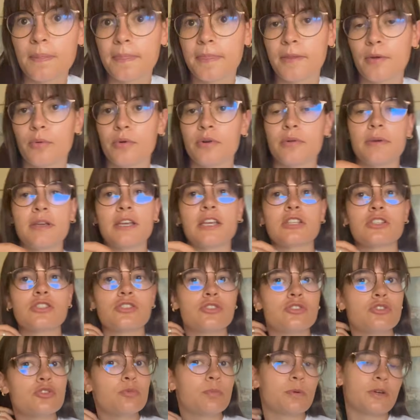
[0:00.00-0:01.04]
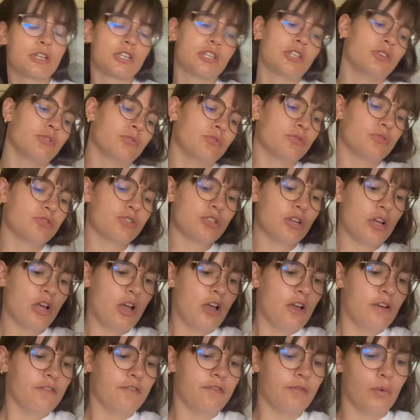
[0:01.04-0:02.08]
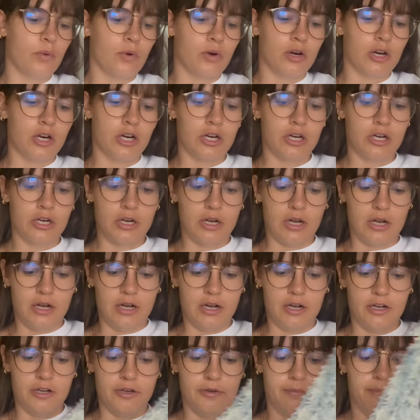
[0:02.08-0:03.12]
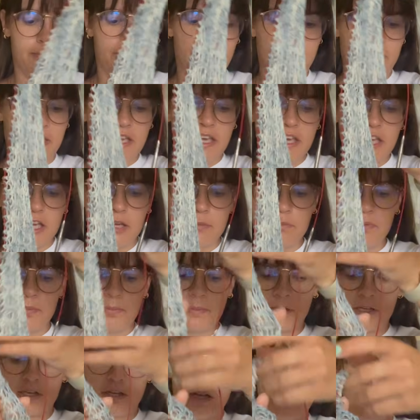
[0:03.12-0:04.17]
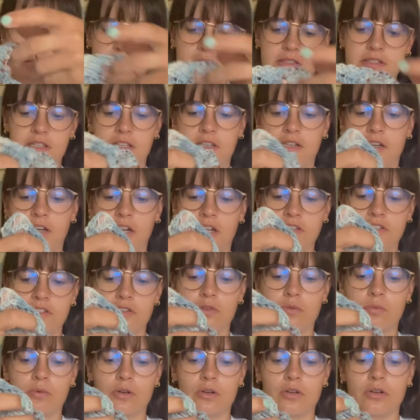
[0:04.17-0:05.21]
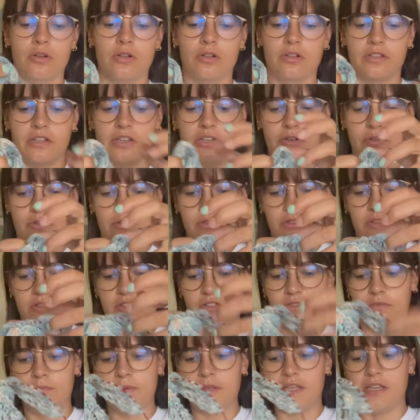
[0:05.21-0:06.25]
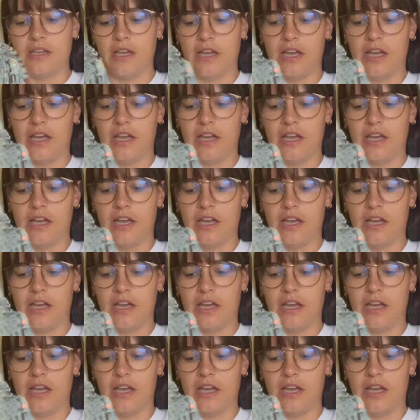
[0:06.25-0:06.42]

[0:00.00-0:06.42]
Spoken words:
Don't want to make it super huge for my hip, because in an ideal world, it'll be a